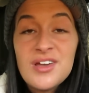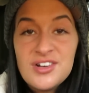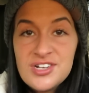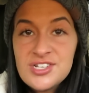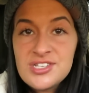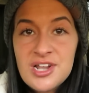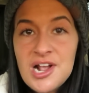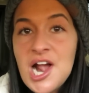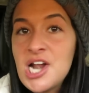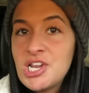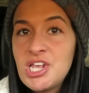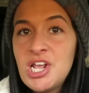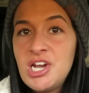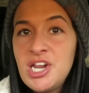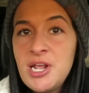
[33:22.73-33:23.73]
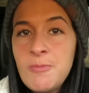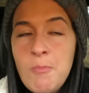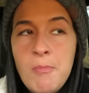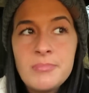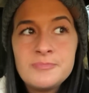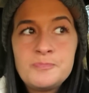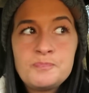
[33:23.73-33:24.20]
they taste like cotton candy.
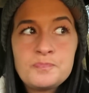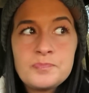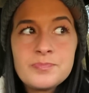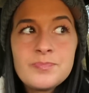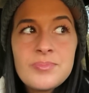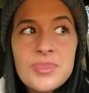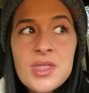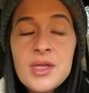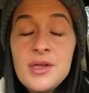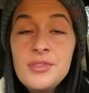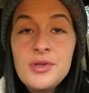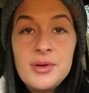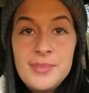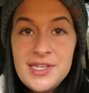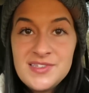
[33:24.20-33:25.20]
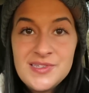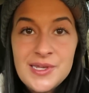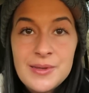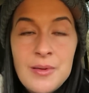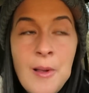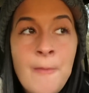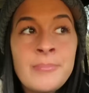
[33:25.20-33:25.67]
And they're
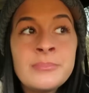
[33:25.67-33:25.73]
amazing.